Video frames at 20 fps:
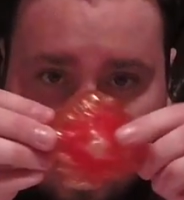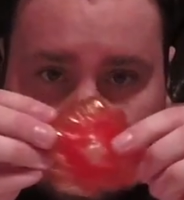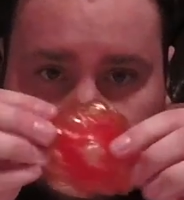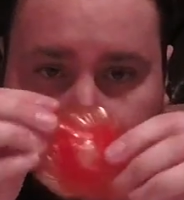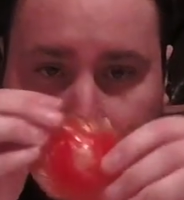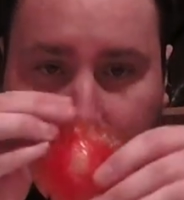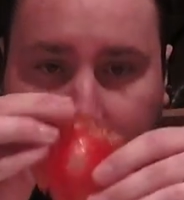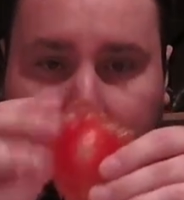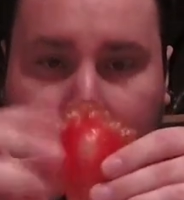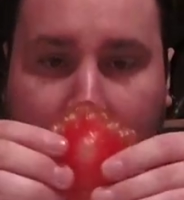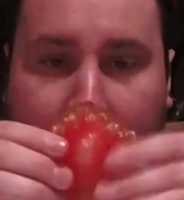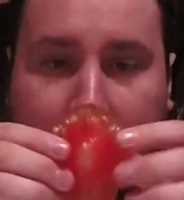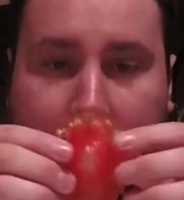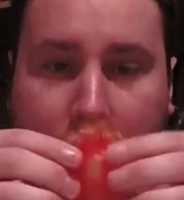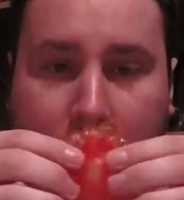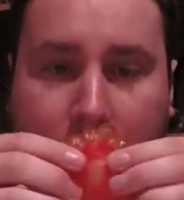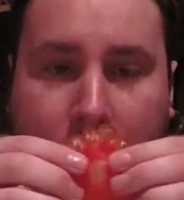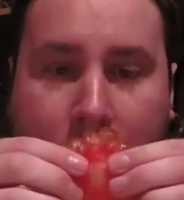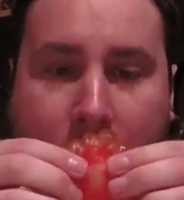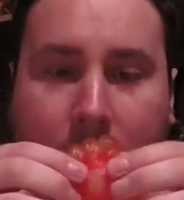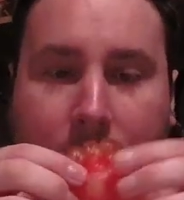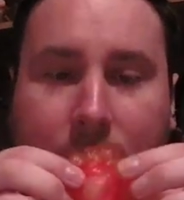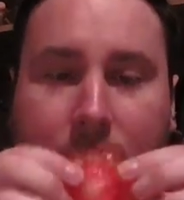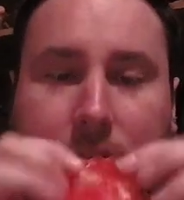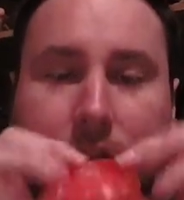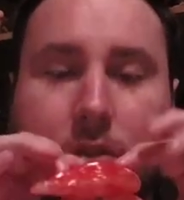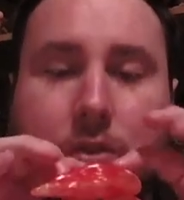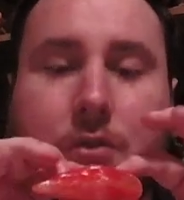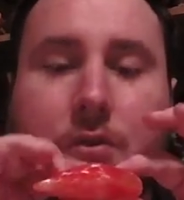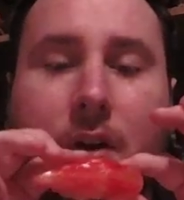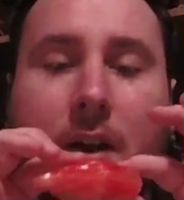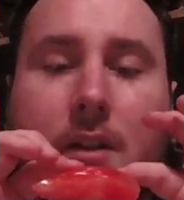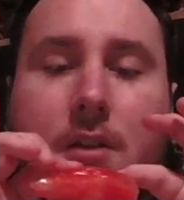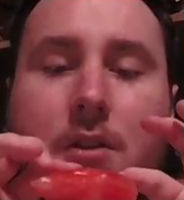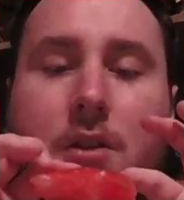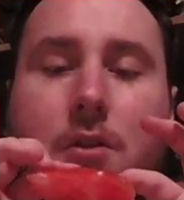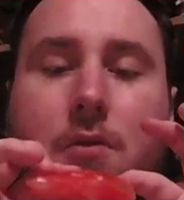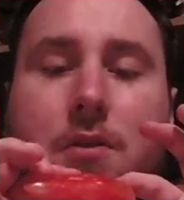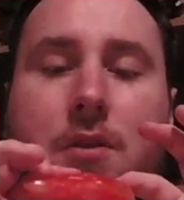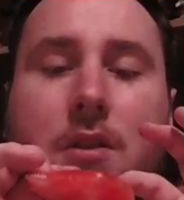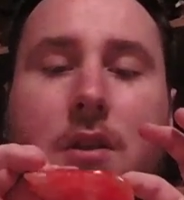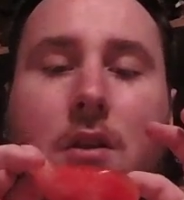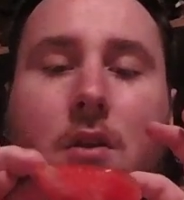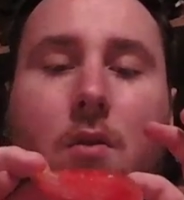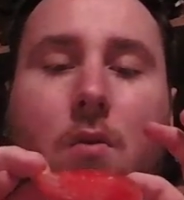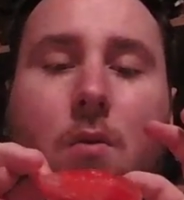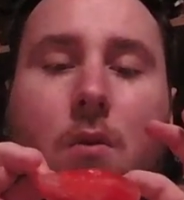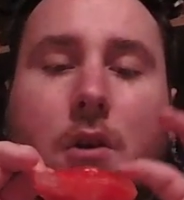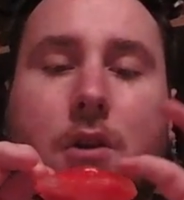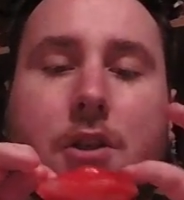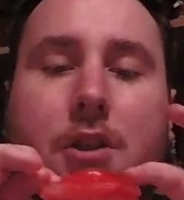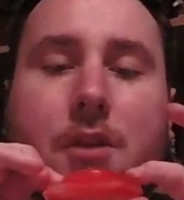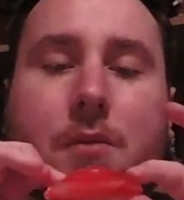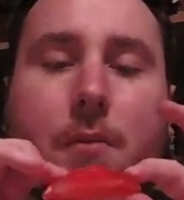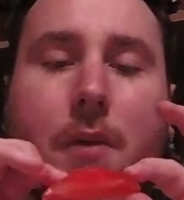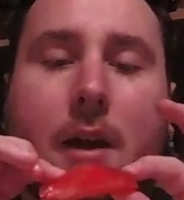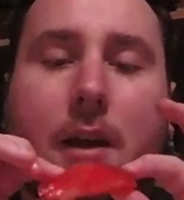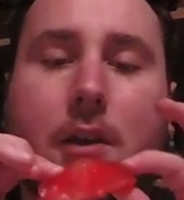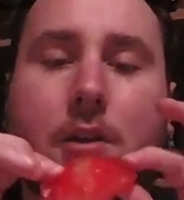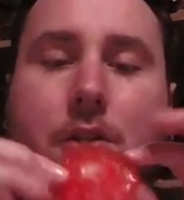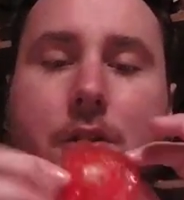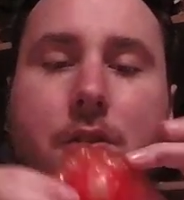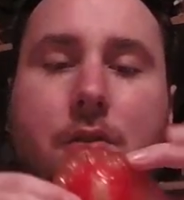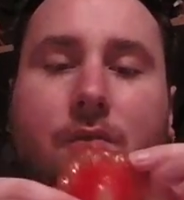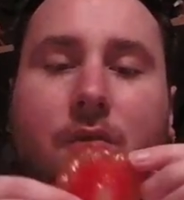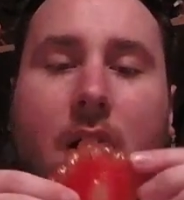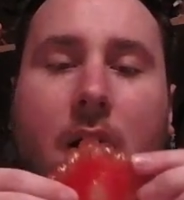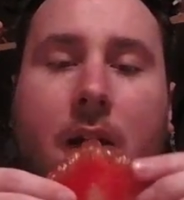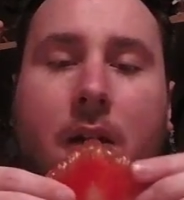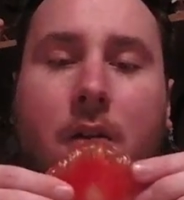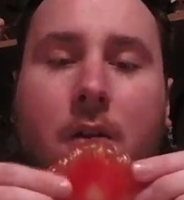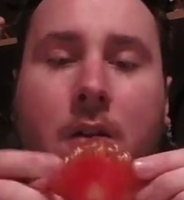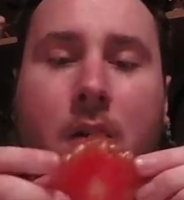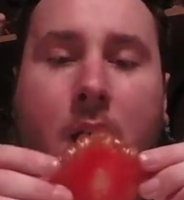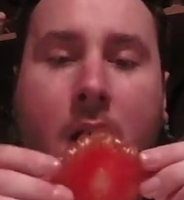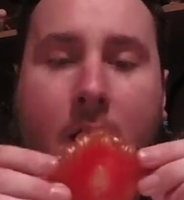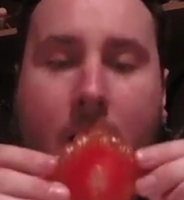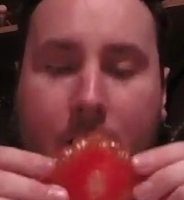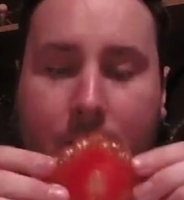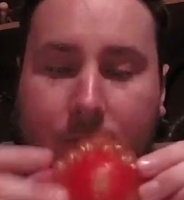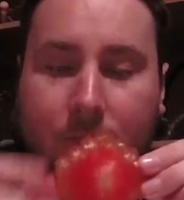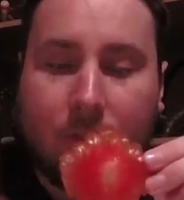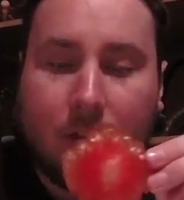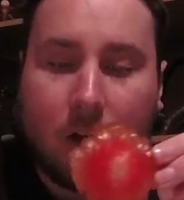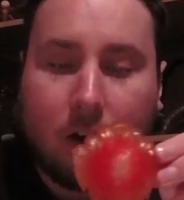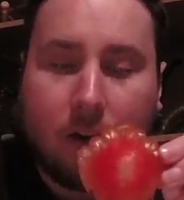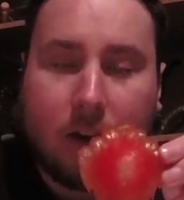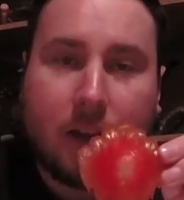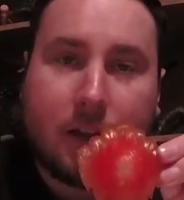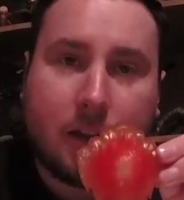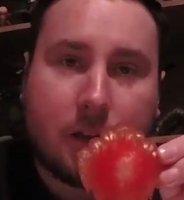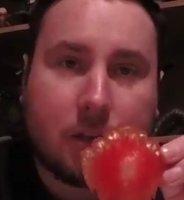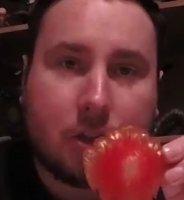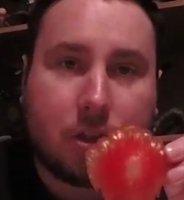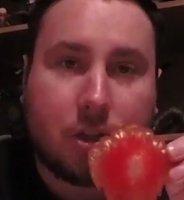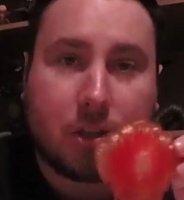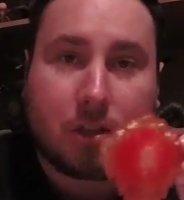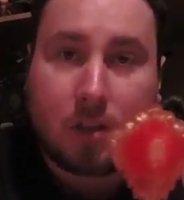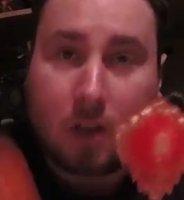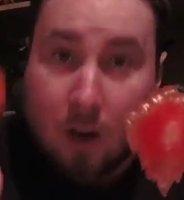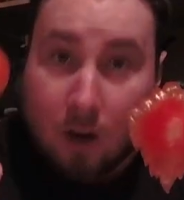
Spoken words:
of the fire, this is translucent orangey reddish vinyl, there is just